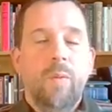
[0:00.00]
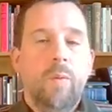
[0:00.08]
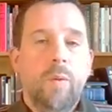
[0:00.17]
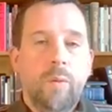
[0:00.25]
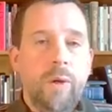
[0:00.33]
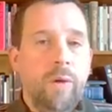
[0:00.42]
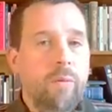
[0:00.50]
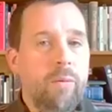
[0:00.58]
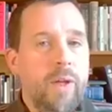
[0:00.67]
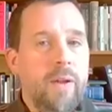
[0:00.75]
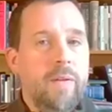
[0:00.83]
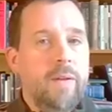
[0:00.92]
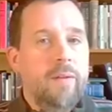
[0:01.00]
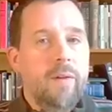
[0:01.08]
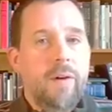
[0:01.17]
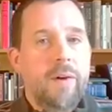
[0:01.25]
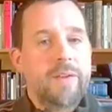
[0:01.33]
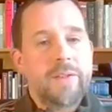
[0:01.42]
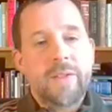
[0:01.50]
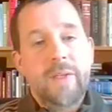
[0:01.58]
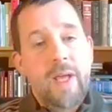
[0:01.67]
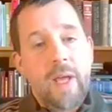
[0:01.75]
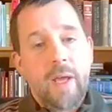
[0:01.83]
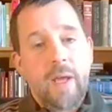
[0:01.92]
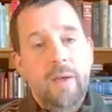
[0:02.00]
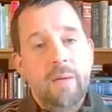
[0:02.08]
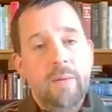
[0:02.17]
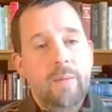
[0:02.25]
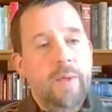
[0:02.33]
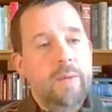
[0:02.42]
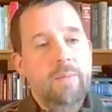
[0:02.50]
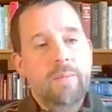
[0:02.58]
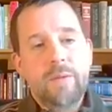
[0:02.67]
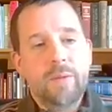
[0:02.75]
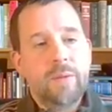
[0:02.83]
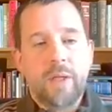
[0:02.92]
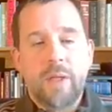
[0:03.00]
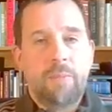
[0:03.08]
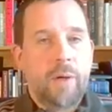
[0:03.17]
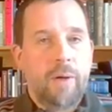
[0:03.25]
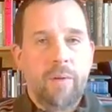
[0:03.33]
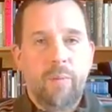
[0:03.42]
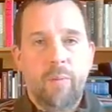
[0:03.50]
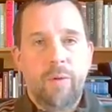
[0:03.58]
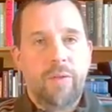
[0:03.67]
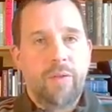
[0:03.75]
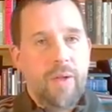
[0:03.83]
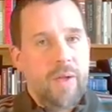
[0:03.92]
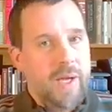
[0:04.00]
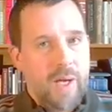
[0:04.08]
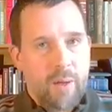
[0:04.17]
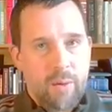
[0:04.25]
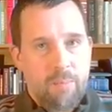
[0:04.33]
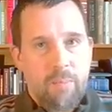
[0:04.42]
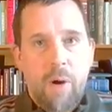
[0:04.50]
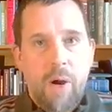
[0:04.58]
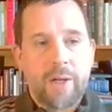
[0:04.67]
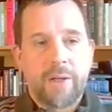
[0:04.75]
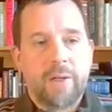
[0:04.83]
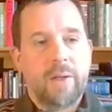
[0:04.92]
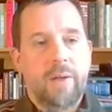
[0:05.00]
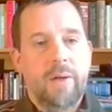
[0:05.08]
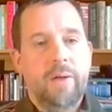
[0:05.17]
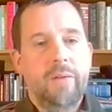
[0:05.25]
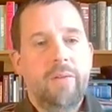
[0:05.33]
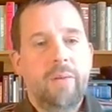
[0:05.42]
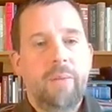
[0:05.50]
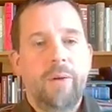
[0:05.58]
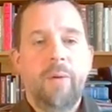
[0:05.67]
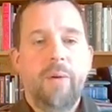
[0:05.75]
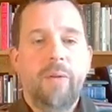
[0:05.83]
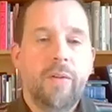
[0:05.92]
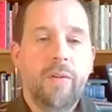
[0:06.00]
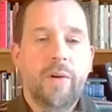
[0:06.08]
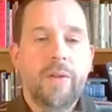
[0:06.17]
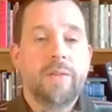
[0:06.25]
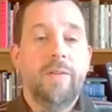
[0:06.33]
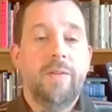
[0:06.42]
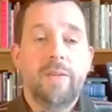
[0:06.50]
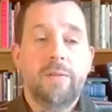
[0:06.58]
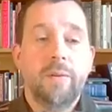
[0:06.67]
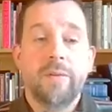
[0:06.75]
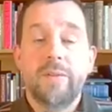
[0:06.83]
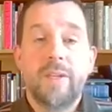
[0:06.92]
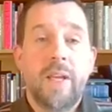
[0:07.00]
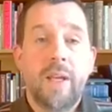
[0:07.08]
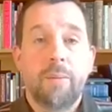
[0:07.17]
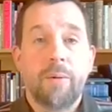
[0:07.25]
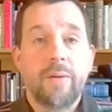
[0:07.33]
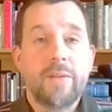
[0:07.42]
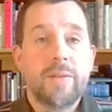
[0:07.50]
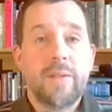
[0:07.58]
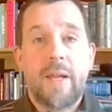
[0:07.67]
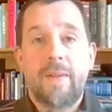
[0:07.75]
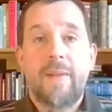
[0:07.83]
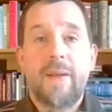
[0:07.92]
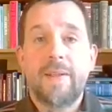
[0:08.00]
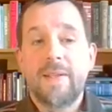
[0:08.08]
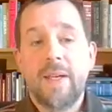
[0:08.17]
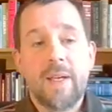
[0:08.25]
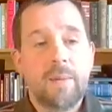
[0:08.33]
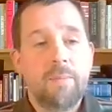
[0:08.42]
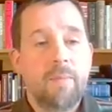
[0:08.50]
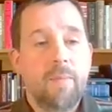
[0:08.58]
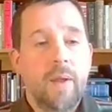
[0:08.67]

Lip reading: When we are reading these laws today, we shouldn't compare them with our modern laws, but with the laws of Israel's neighbors at that time.